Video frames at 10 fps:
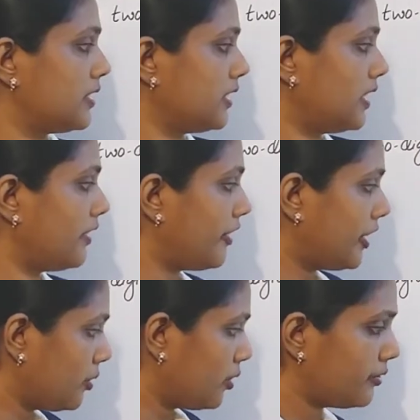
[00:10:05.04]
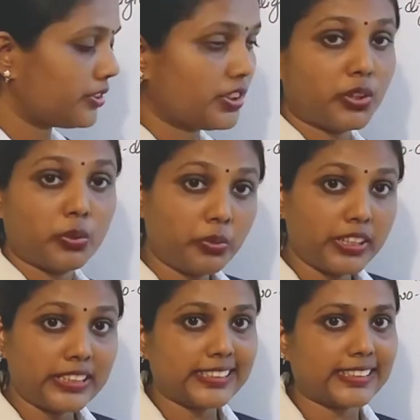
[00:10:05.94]
See, that when you go for the
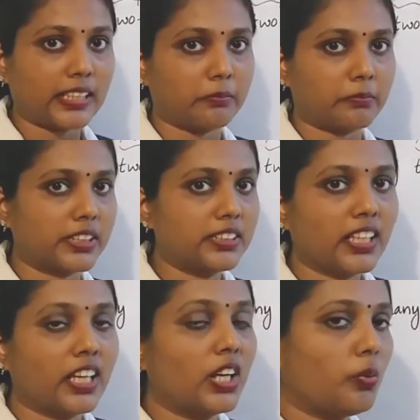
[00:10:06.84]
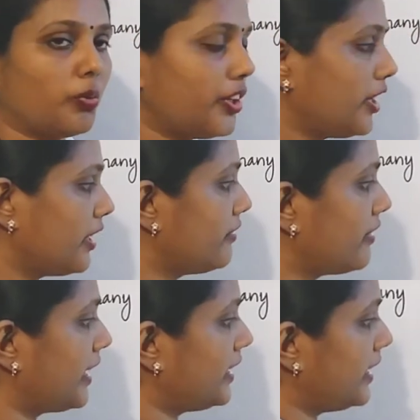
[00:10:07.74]
2-digit numbers, what you can
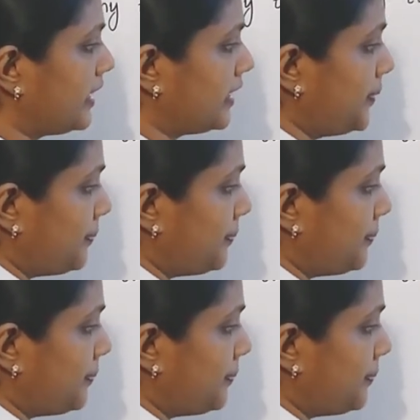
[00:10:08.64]
find here?